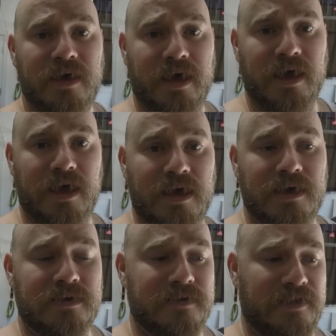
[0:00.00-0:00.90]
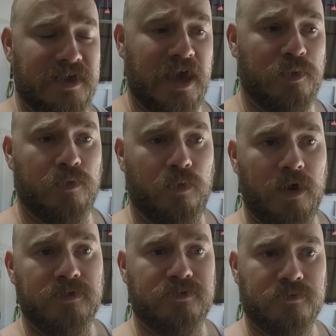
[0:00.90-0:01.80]
and I got the cable
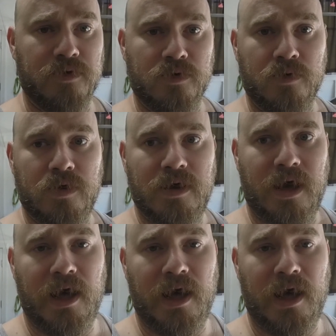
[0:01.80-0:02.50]
run through